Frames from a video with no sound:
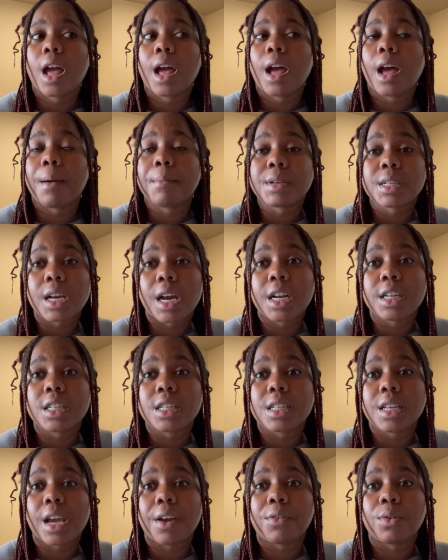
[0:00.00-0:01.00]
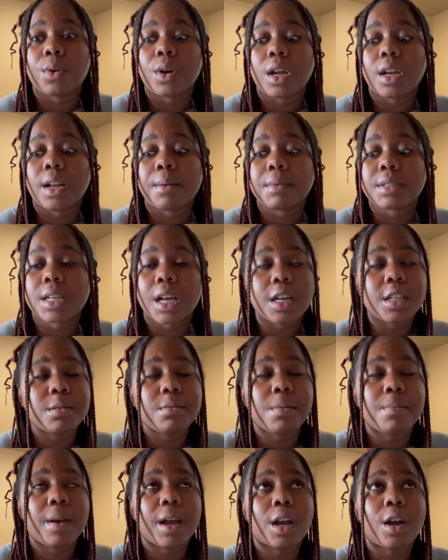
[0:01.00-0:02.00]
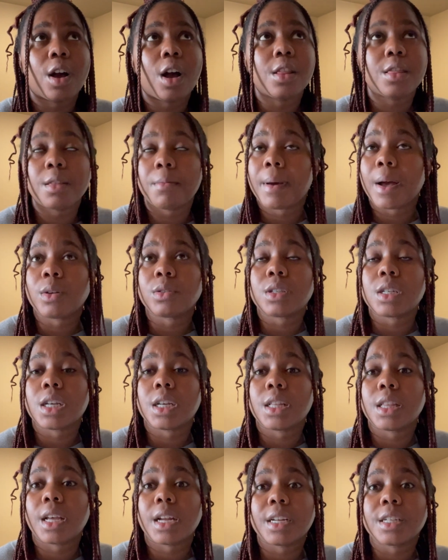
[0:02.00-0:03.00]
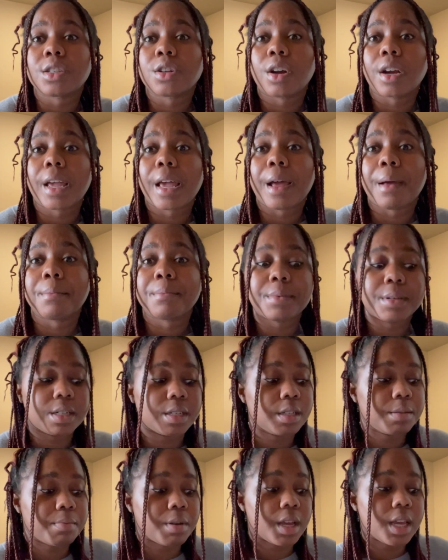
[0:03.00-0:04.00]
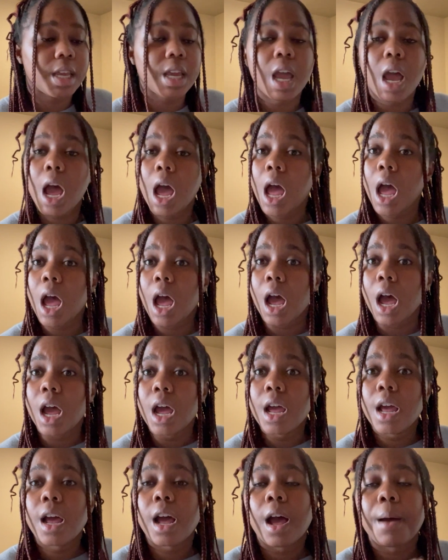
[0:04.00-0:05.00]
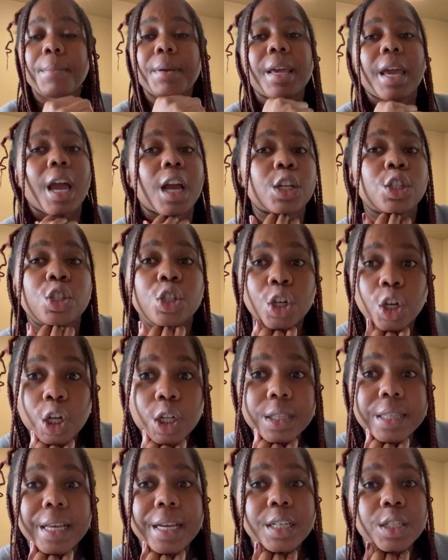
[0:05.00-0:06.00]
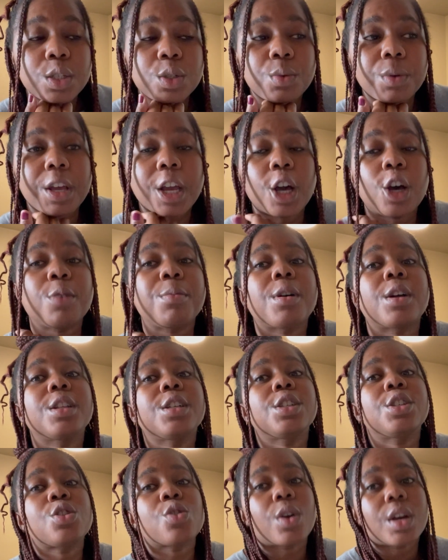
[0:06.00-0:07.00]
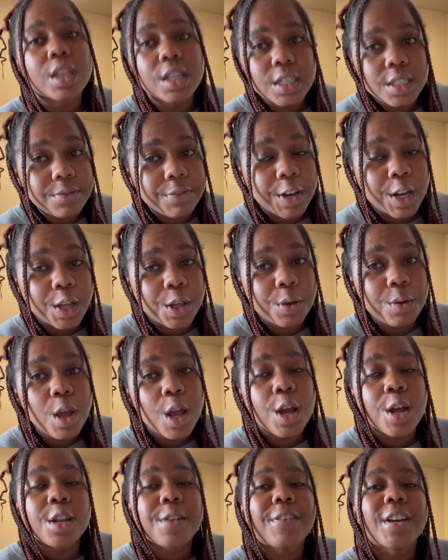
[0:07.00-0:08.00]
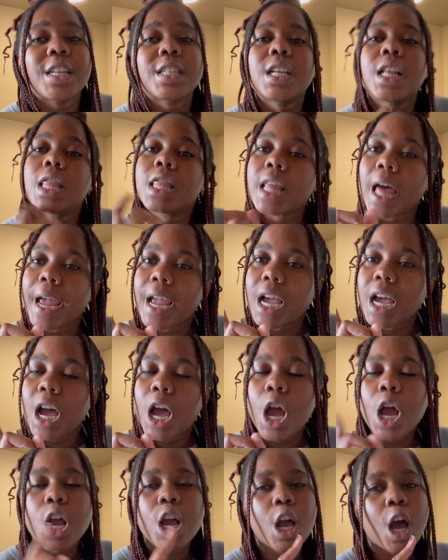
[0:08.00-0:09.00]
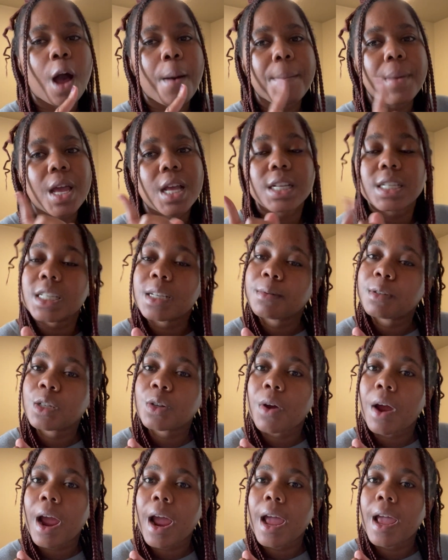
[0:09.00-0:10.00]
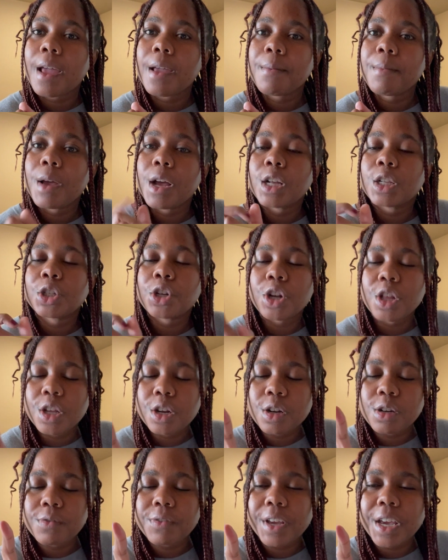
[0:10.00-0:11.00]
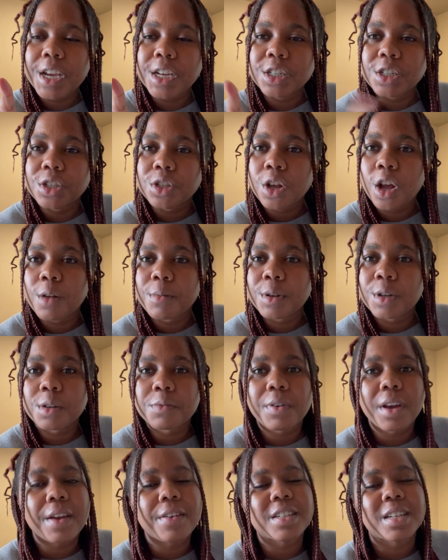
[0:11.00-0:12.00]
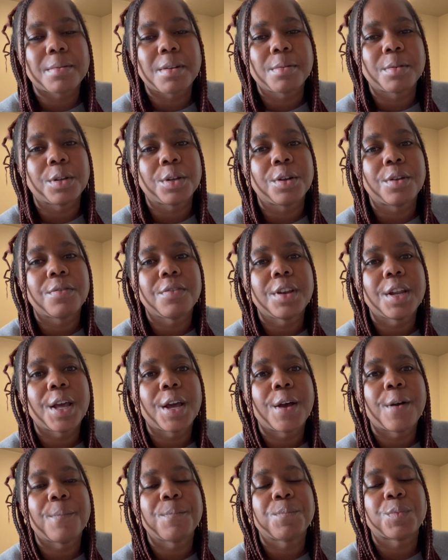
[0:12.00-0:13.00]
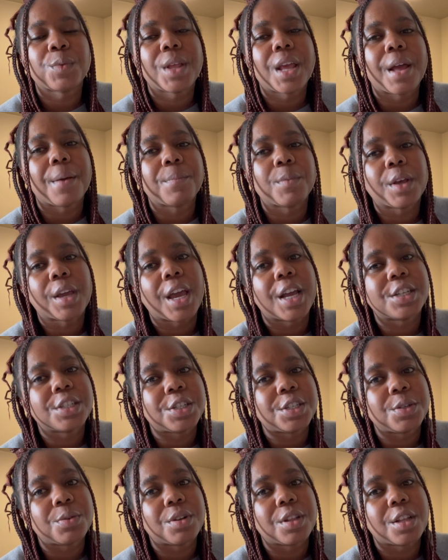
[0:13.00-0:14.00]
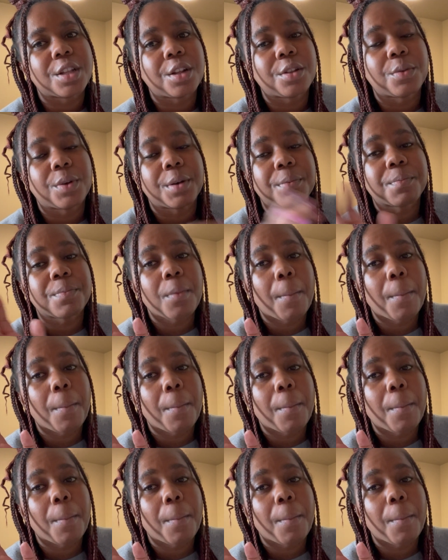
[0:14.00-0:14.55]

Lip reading: I'm excited to see everyone. I'm excited to be back on the mountain that is our campus. But yeah, I'm gonna catch y'all next week. I hope y'all enjoyed this video. Don't forget to like, comment, subscribe, turn the notifications so y'all be notified every time I upload a new video. Yeah, I'll catch you soon with another one.